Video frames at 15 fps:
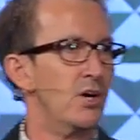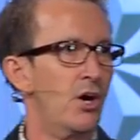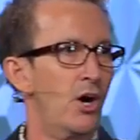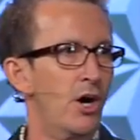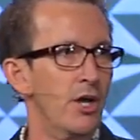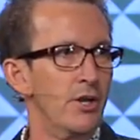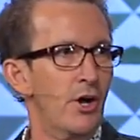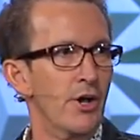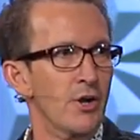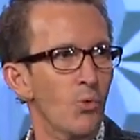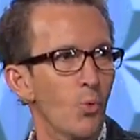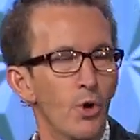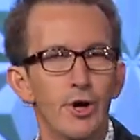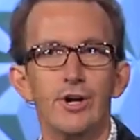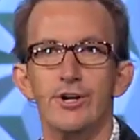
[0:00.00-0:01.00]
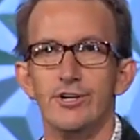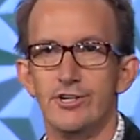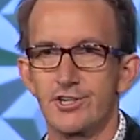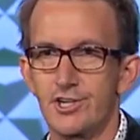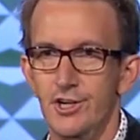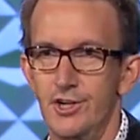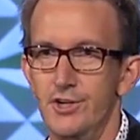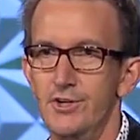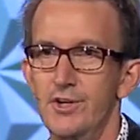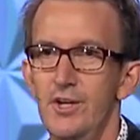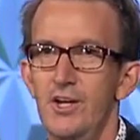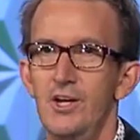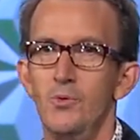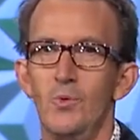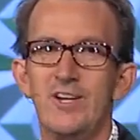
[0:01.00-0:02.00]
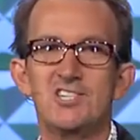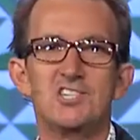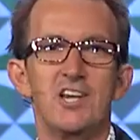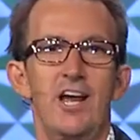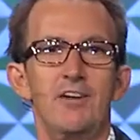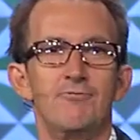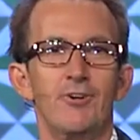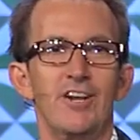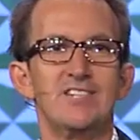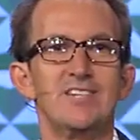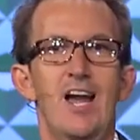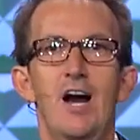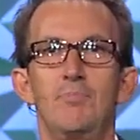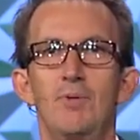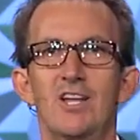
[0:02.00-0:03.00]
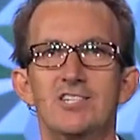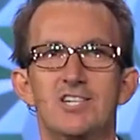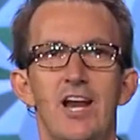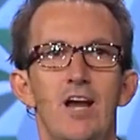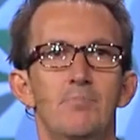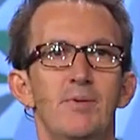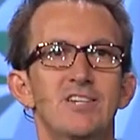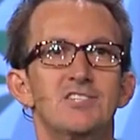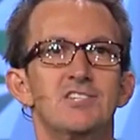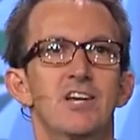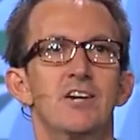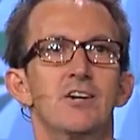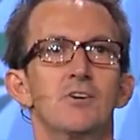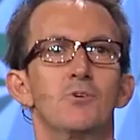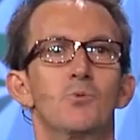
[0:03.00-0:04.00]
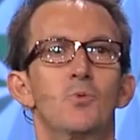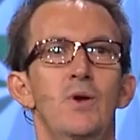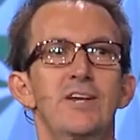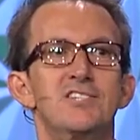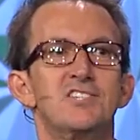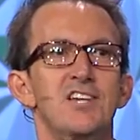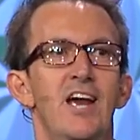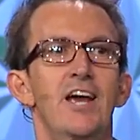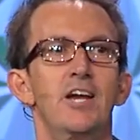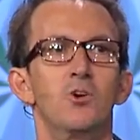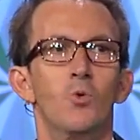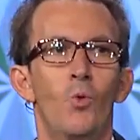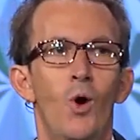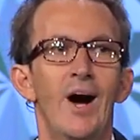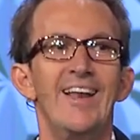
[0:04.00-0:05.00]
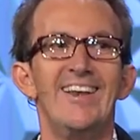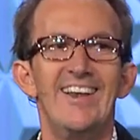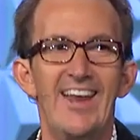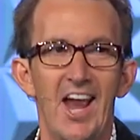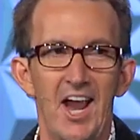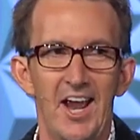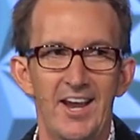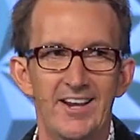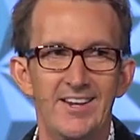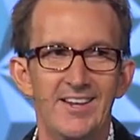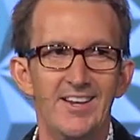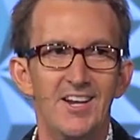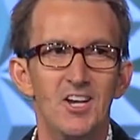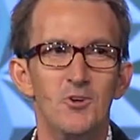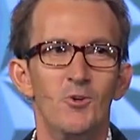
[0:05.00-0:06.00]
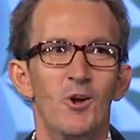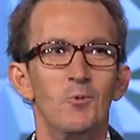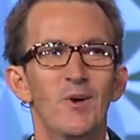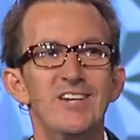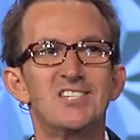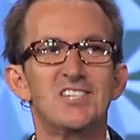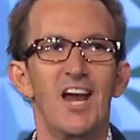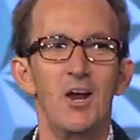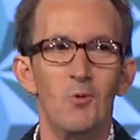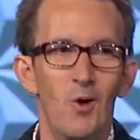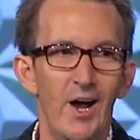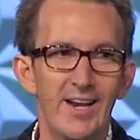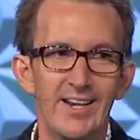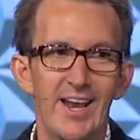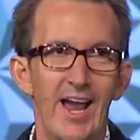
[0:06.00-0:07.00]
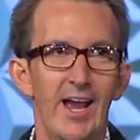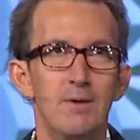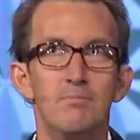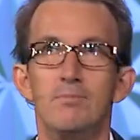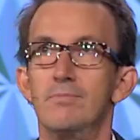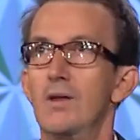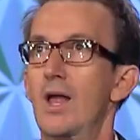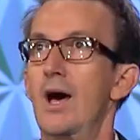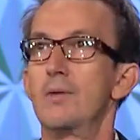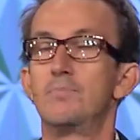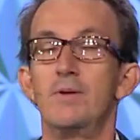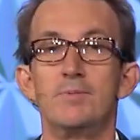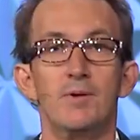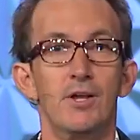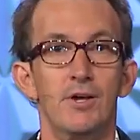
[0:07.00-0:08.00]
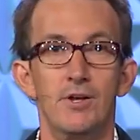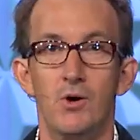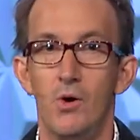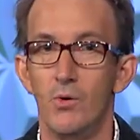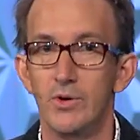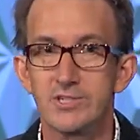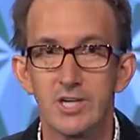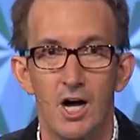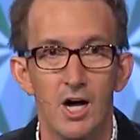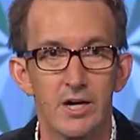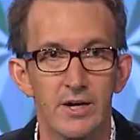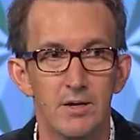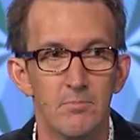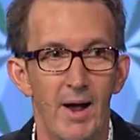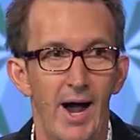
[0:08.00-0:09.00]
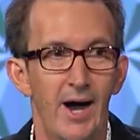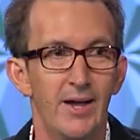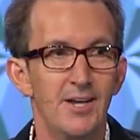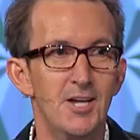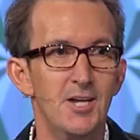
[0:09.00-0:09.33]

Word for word: on, on a word or two. We say, for example, at Champion Center, we say one day. When we say one day, a lot of people don't know what we're talking about,